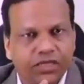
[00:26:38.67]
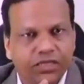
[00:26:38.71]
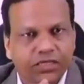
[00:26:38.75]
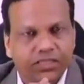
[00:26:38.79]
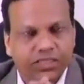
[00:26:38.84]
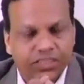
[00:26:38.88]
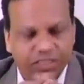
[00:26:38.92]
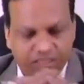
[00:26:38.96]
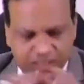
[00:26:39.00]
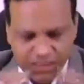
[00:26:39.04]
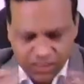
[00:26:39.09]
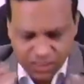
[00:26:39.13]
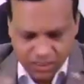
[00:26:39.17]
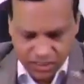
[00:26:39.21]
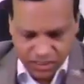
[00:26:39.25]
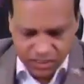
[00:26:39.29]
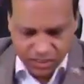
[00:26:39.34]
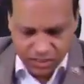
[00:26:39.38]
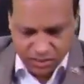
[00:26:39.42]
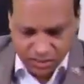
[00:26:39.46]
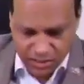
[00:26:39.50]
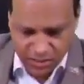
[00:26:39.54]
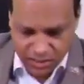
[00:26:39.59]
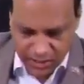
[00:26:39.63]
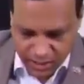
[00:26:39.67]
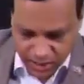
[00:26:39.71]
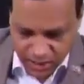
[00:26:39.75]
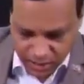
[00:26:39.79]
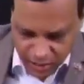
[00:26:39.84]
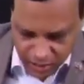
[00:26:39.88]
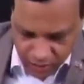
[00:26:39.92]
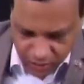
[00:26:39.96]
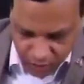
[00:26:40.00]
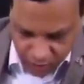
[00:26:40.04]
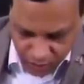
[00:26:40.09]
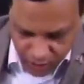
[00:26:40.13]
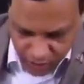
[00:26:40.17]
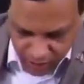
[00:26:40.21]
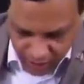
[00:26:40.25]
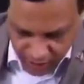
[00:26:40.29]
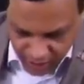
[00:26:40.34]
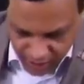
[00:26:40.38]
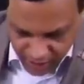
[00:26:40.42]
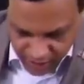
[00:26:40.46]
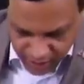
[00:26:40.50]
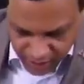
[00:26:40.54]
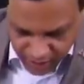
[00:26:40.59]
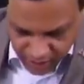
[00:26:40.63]
This is drug known
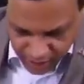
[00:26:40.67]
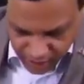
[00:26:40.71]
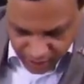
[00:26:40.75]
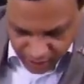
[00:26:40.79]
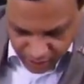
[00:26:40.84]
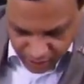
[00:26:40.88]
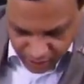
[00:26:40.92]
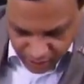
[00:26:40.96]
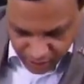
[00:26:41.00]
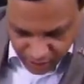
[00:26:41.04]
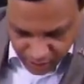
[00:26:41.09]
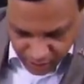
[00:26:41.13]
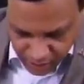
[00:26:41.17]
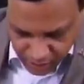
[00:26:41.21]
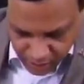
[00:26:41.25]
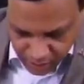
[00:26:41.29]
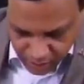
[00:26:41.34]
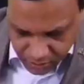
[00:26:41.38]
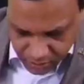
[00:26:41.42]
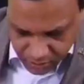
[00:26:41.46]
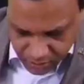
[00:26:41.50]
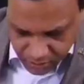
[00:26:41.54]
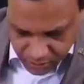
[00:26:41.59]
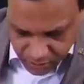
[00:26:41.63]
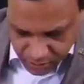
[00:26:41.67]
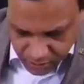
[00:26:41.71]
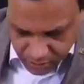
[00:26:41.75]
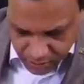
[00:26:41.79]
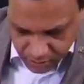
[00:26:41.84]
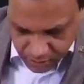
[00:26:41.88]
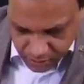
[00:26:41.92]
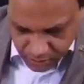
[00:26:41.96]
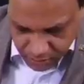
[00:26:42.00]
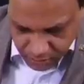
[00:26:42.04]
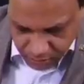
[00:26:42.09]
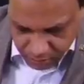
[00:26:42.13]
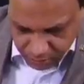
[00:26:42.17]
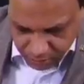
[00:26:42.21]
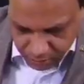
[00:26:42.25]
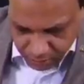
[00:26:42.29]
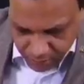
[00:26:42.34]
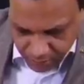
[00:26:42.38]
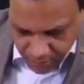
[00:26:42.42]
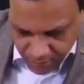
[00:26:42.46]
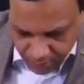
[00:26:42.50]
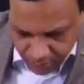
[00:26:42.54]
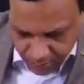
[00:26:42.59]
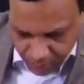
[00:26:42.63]
as
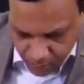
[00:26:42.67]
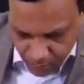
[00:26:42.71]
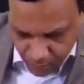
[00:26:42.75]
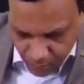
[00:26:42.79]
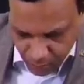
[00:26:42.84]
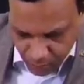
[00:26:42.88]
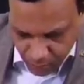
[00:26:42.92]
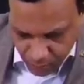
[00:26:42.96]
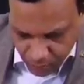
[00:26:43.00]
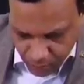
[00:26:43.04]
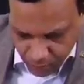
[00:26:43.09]
Mipomycin.